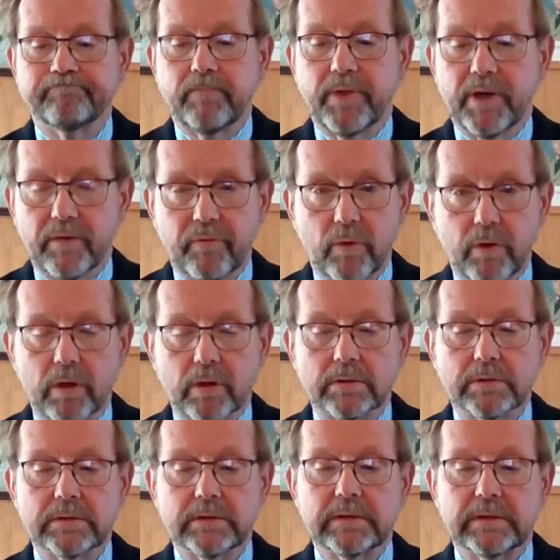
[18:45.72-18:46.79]
Therefore,
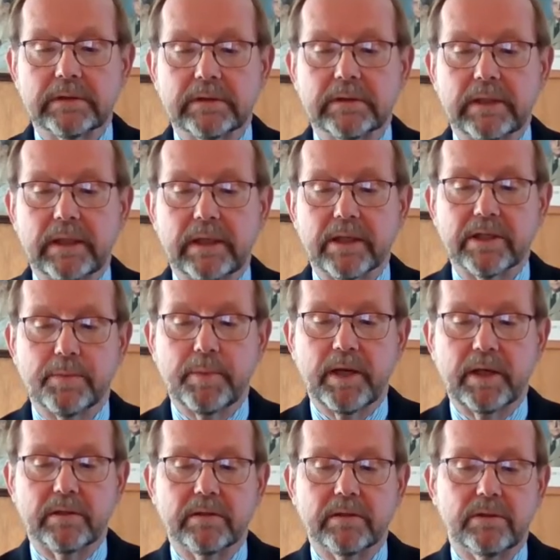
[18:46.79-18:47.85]
I
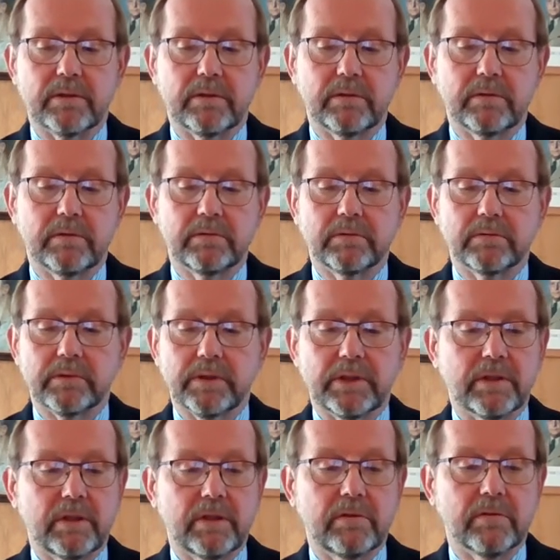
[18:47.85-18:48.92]
expect to
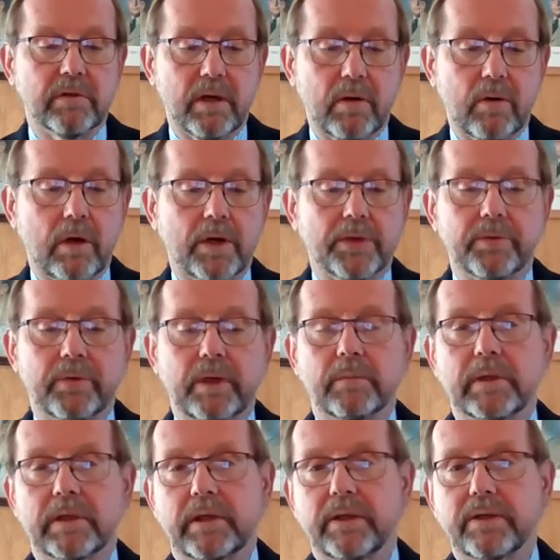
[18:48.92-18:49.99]
continue co-authoring
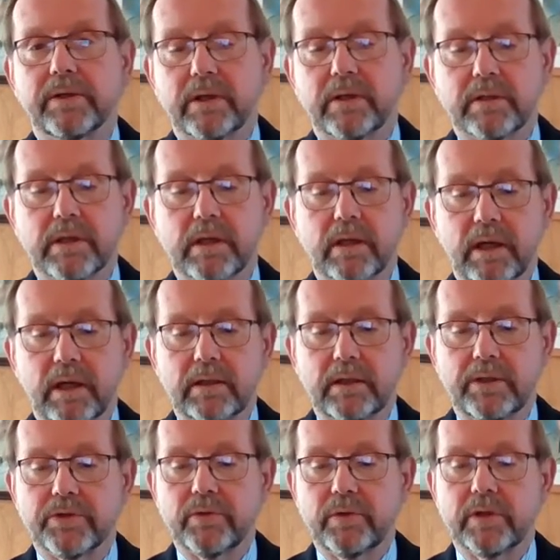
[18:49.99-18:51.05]
my sentencing
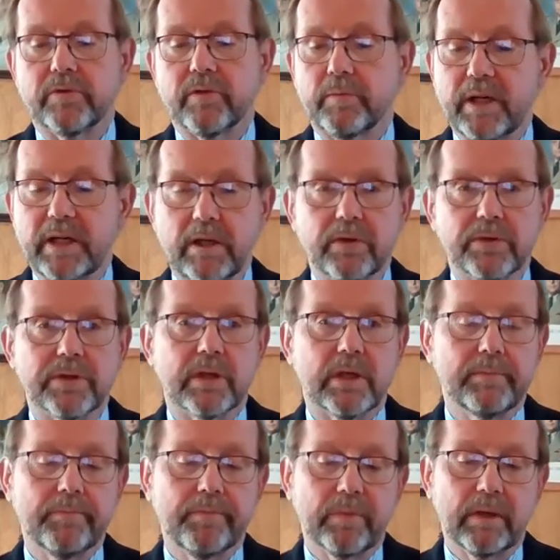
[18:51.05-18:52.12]
guidelines treatise for many years to
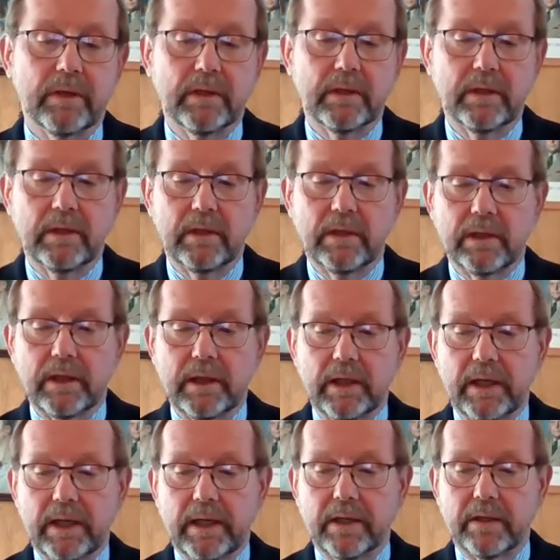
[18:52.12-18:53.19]
come.
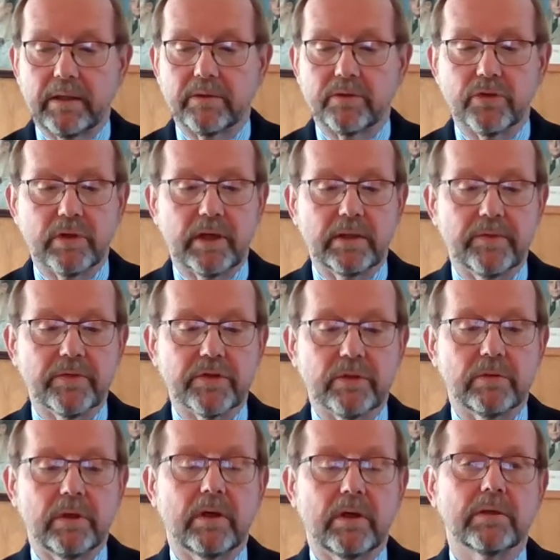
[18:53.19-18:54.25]
And should I live
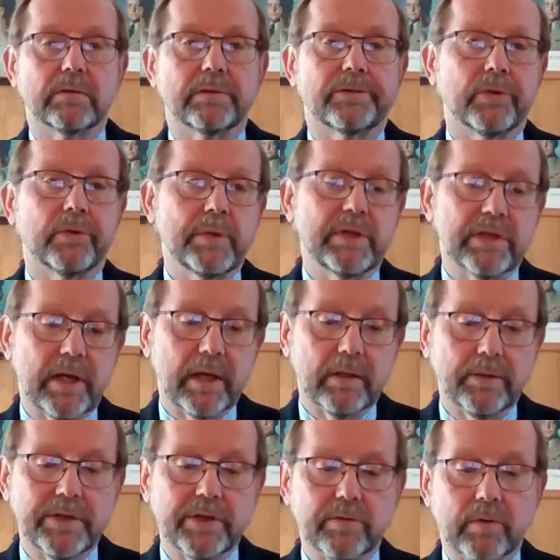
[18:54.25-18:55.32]
so long, to
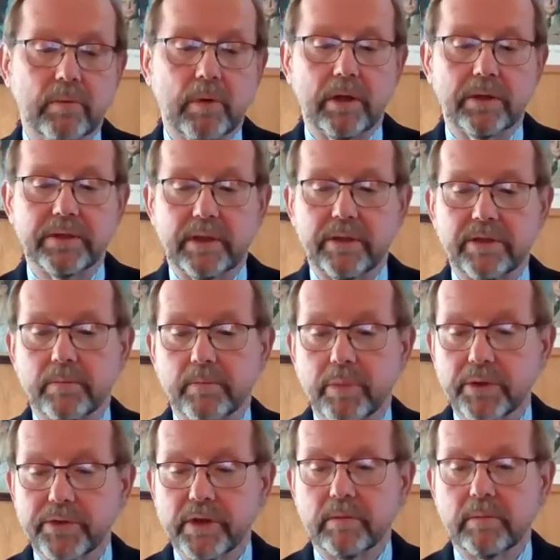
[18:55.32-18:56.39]
recycle these remarks at a
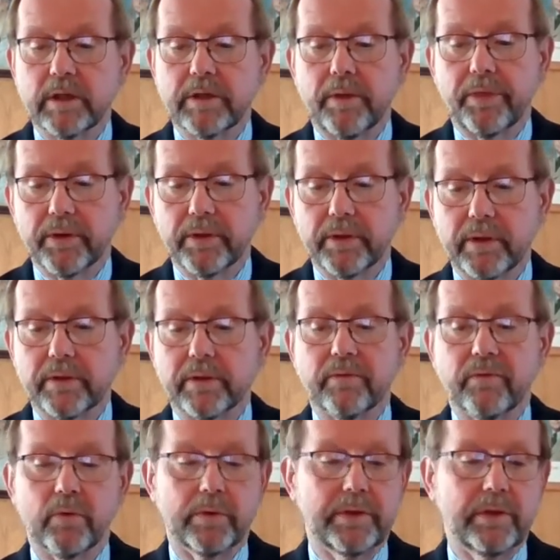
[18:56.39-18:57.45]
symposium on the 30th
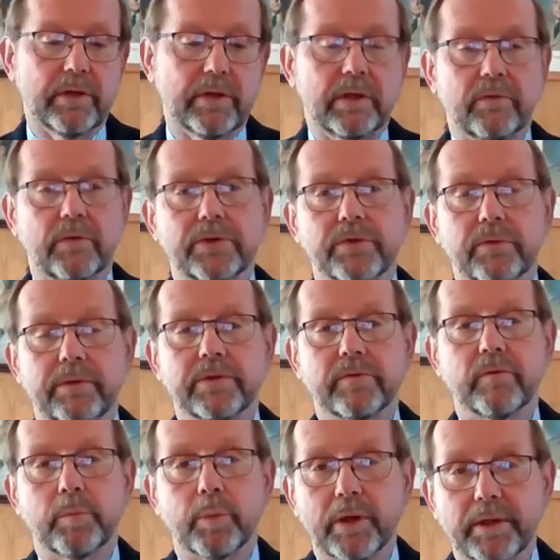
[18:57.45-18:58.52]
and 40th anniversaries
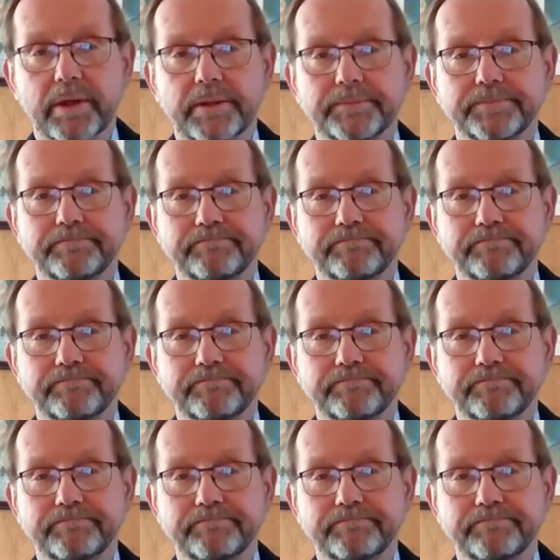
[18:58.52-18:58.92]
of Apprendi.